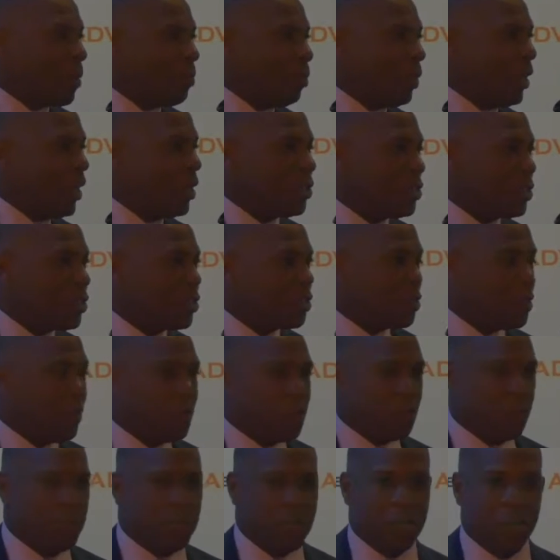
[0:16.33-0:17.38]
my pleasure to
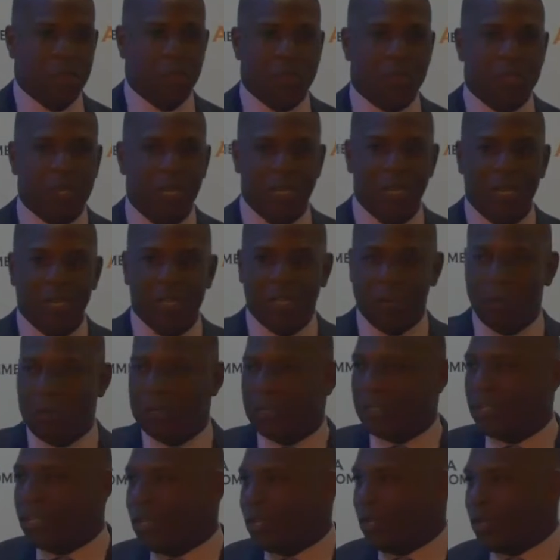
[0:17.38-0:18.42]
introduce someone
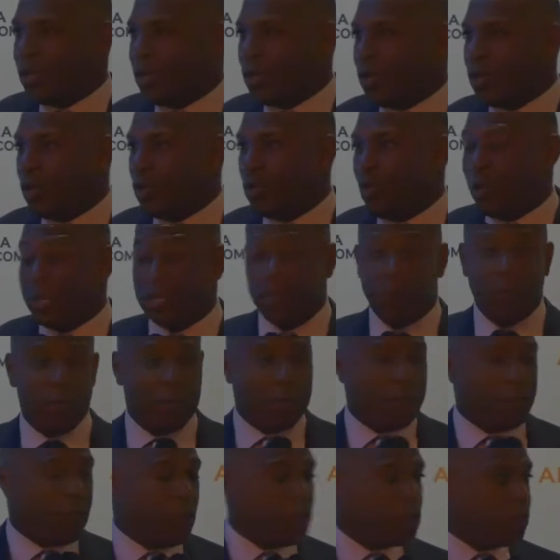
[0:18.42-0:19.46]
to you who was one of
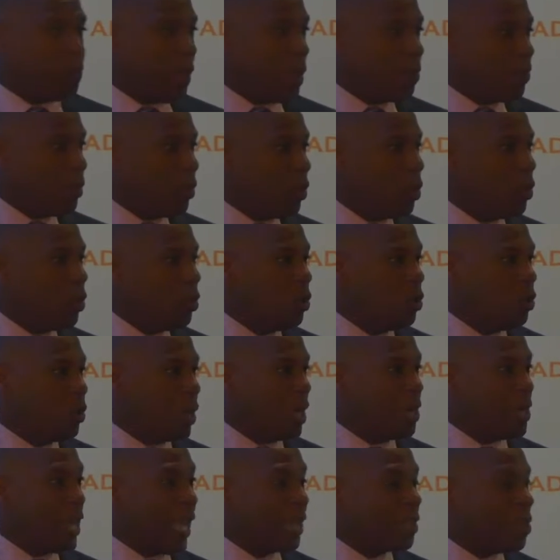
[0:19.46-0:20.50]
the first people who
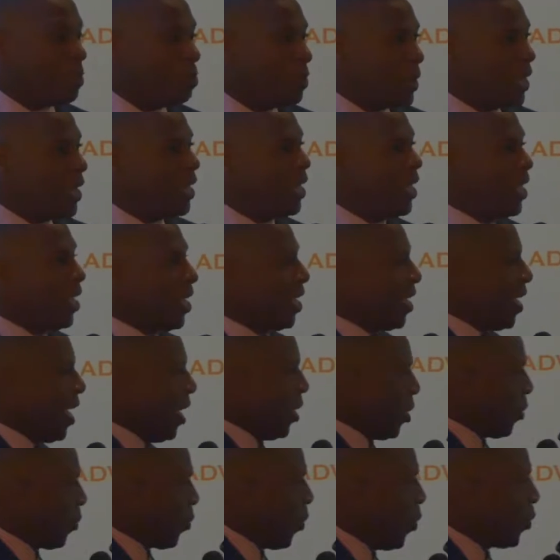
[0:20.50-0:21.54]
connected me
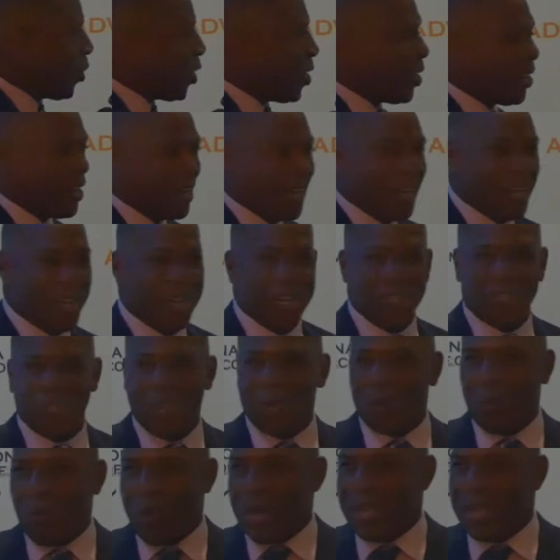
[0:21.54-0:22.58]
in Corona, John